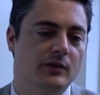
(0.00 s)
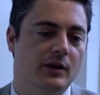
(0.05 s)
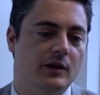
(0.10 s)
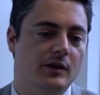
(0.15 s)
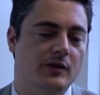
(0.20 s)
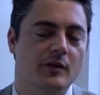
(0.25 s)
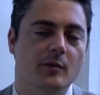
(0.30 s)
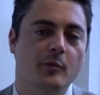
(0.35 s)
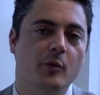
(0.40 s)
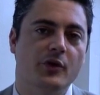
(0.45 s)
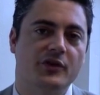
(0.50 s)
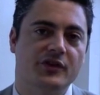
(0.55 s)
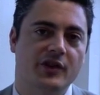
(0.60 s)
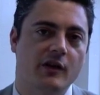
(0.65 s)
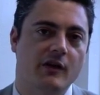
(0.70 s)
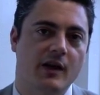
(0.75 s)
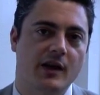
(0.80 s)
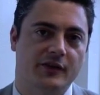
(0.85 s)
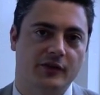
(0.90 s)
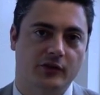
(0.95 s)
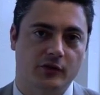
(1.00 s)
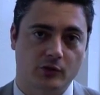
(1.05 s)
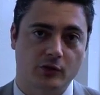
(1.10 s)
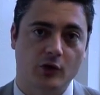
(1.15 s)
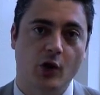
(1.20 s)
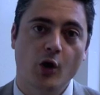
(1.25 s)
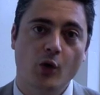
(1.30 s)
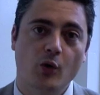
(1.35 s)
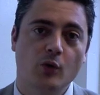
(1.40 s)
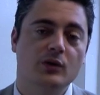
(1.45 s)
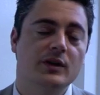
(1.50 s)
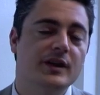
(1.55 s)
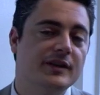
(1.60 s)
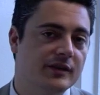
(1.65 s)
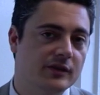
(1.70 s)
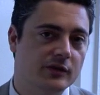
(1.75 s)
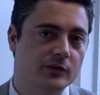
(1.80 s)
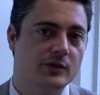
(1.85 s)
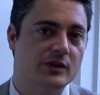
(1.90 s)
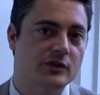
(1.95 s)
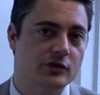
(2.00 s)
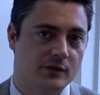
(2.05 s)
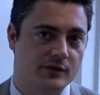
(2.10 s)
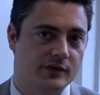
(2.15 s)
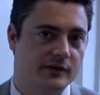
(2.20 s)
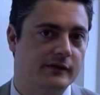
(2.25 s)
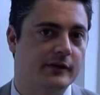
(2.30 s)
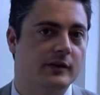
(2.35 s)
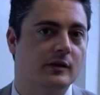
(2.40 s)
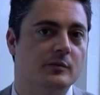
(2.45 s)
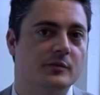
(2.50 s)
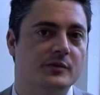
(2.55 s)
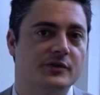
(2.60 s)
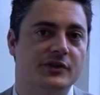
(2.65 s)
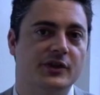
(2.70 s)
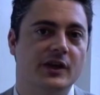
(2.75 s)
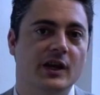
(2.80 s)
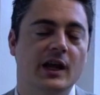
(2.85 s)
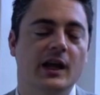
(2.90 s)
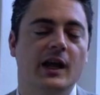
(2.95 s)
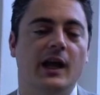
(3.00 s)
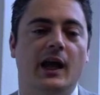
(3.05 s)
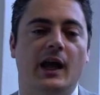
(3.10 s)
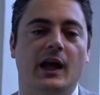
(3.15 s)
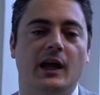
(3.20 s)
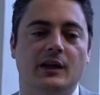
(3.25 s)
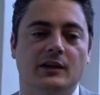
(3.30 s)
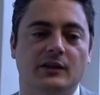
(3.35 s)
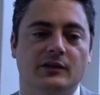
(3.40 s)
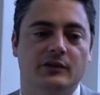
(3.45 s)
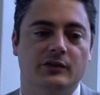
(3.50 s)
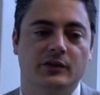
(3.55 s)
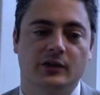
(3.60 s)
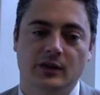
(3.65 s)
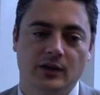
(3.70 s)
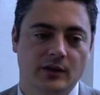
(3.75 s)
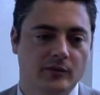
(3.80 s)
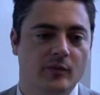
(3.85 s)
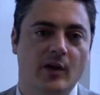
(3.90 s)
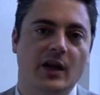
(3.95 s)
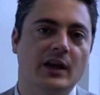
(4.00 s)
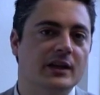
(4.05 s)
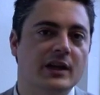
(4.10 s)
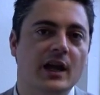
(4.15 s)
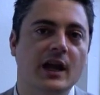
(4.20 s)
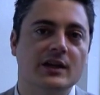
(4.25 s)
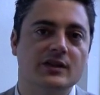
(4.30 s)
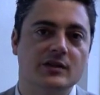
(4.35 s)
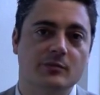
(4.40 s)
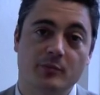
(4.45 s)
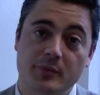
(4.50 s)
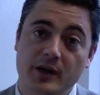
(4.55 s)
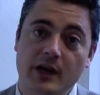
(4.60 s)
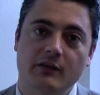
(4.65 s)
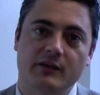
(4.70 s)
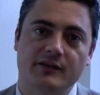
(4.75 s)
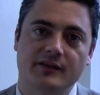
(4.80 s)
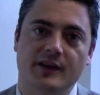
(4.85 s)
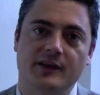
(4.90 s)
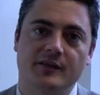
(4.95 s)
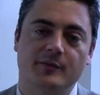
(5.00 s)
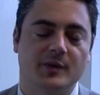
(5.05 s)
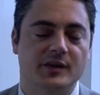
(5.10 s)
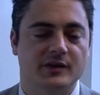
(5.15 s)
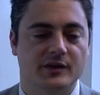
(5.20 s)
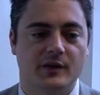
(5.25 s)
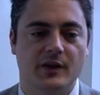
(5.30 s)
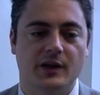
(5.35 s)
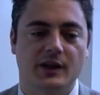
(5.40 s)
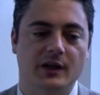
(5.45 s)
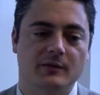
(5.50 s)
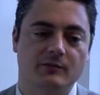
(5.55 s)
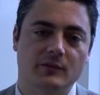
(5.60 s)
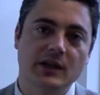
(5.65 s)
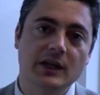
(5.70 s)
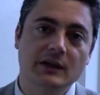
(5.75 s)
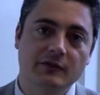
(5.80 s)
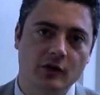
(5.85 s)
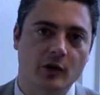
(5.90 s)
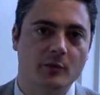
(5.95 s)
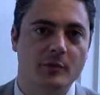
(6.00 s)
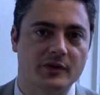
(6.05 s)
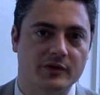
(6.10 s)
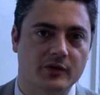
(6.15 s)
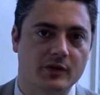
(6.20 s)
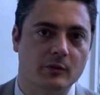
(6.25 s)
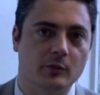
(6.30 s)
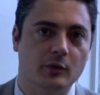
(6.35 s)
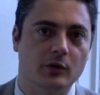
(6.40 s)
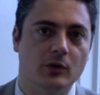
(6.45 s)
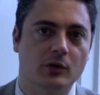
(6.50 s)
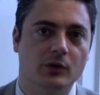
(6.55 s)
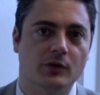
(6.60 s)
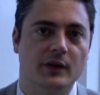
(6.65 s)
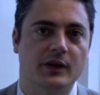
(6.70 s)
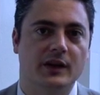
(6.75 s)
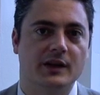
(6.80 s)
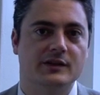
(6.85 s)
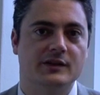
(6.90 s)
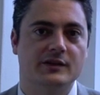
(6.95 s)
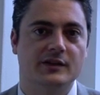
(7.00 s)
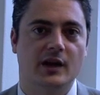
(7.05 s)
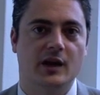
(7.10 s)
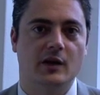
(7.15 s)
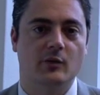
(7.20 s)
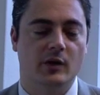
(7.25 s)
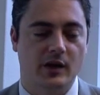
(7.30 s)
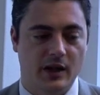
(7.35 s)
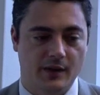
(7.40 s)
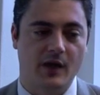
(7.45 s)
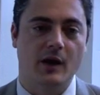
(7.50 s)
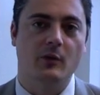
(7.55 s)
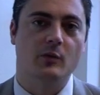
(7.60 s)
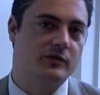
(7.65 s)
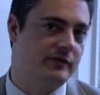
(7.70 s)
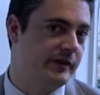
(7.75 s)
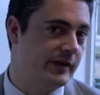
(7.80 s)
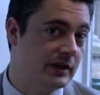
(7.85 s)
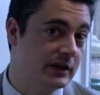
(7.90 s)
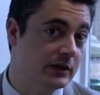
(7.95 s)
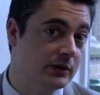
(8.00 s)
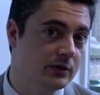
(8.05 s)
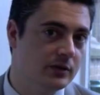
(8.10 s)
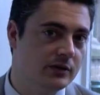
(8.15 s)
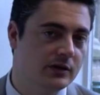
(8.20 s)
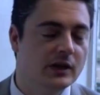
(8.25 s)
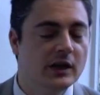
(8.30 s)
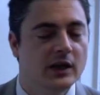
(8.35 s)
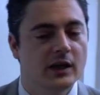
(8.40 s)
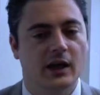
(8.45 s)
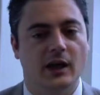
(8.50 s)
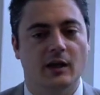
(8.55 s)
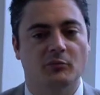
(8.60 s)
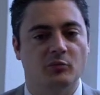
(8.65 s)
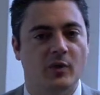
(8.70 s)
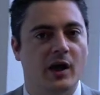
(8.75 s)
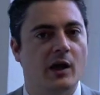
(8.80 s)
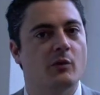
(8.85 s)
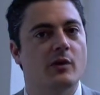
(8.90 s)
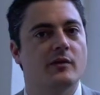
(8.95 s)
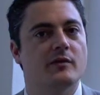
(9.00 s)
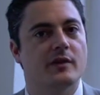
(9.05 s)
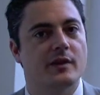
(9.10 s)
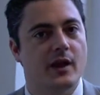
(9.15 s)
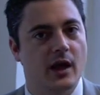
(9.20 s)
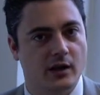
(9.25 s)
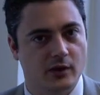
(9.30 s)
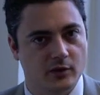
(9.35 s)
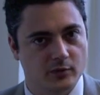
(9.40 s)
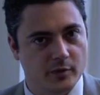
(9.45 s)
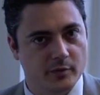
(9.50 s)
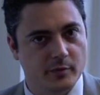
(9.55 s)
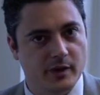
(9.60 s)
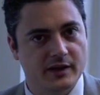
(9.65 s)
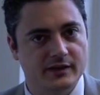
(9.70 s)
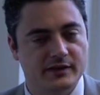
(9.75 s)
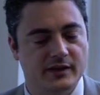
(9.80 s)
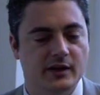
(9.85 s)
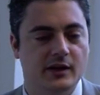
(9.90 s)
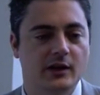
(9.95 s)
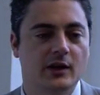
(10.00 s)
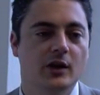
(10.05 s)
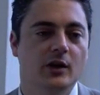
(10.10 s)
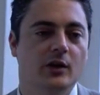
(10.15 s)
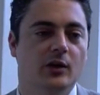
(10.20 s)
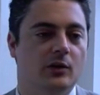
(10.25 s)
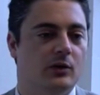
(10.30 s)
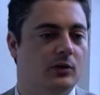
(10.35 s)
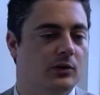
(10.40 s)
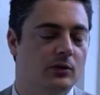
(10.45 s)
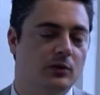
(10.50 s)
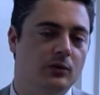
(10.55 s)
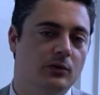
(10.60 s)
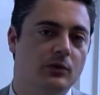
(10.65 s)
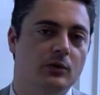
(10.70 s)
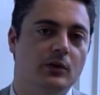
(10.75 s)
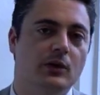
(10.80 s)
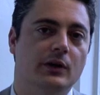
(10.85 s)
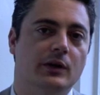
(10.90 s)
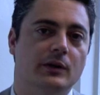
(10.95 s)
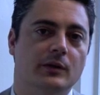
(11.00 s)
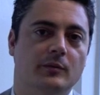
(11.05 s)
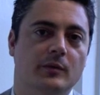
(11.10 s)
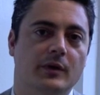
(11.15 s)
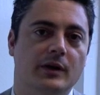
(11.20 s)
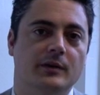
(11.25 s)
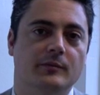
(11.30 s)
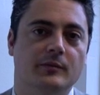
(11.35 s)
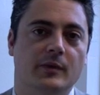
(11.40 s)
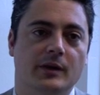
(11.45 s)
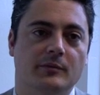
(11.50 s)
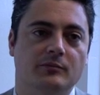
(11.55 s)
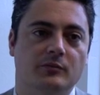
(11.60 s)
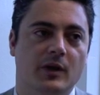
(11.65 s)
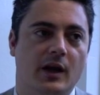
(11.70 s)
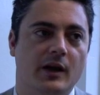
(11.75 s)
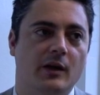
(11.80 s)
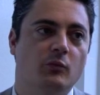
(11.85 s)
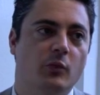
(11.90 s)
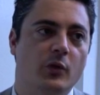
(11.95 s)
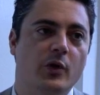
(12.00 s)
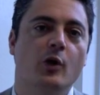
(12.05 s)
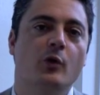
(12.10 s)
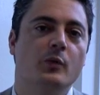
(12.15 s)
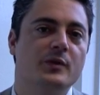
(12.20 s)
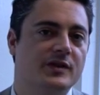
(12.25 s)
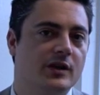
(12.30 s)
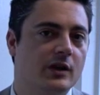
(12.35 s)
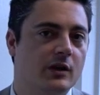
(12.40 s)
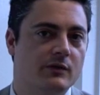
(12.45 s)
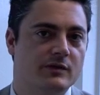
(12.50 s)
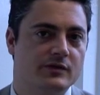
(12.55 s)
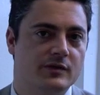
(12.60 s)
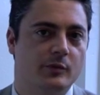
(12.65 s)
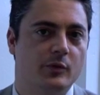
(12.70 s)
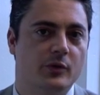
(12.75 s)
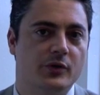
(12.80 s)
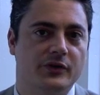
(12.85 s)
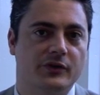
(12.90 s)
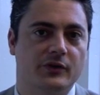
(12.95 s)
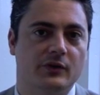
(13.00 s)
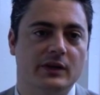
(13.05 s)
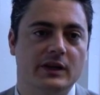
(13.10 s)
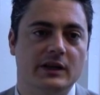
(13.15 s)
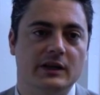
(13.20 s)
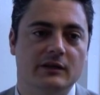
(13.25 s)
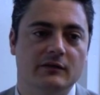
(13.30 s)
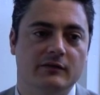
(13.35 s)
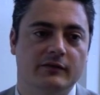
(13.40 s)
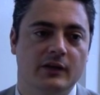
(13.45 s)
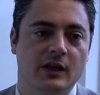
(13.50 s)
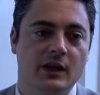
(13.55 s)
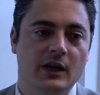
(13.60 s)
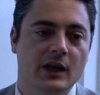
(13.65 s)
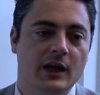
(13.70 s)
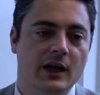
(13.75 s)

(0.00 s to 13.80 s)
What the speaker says: the boys are asked to go listen to each other's films and engage in peer assessment, and they can leave comments on the blog. They can say, well, that was very good, however that could be better, or we always encourage the boys to leave